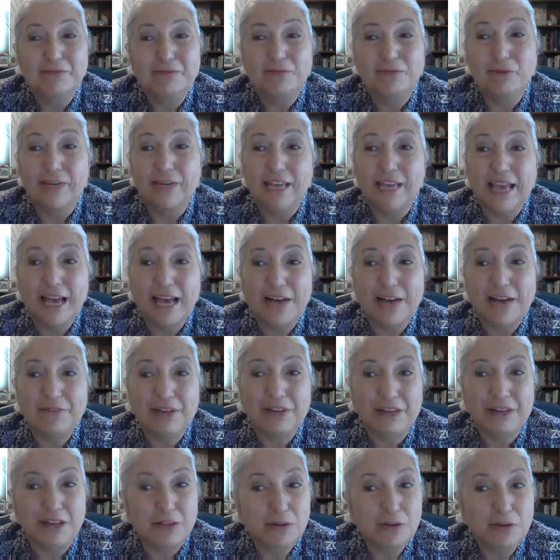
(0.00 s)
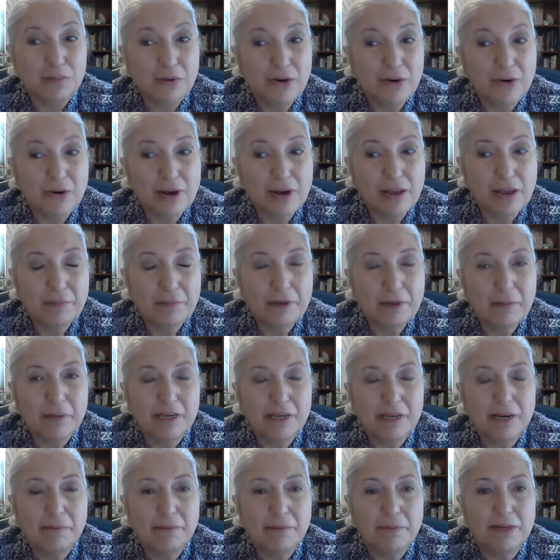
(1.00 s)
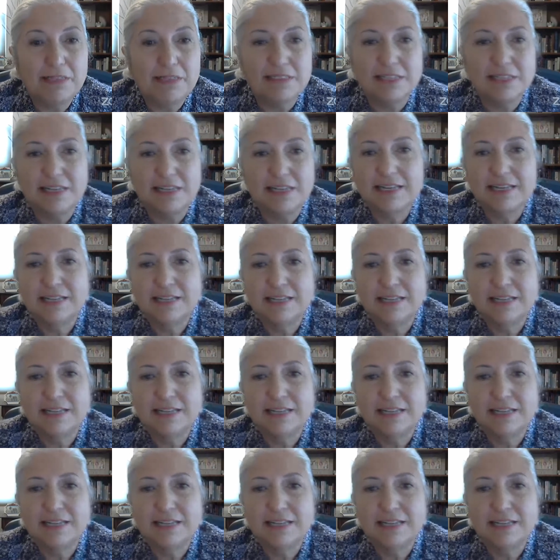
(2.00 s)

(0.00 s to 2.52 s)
We have another program coming up on Sunday.